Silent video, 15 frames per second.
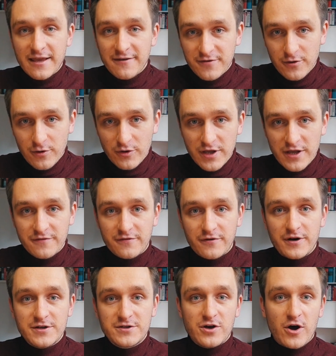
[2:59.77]
If you're looking
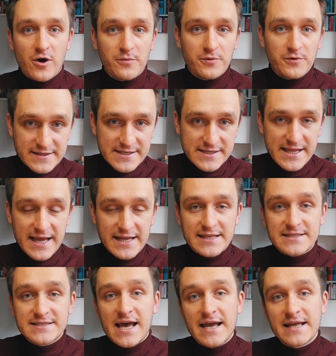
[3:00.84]
for a job as a
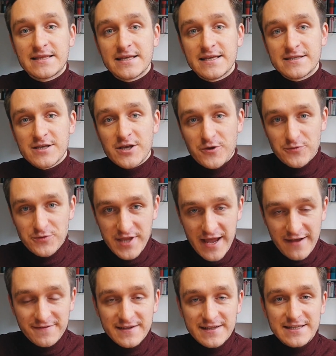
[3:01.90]
data scientist,
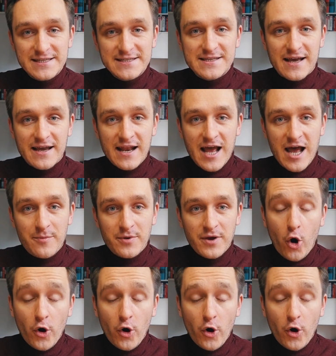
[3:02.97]
definitely sign up.